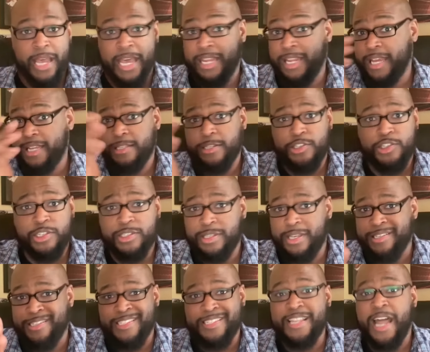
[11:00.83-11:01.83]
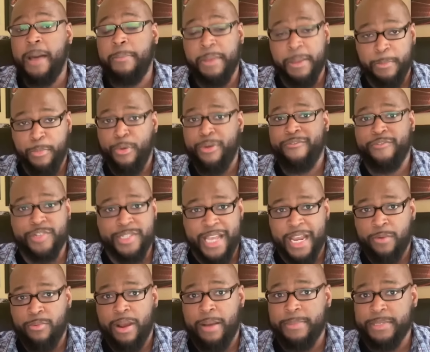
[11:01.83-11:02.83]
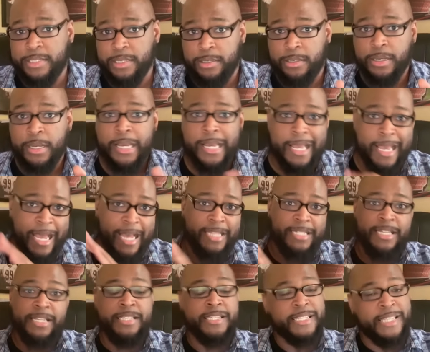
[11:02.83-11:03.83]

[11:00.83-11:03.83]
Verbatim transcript: Atlanta is just a stopping point for Zac Robinson as he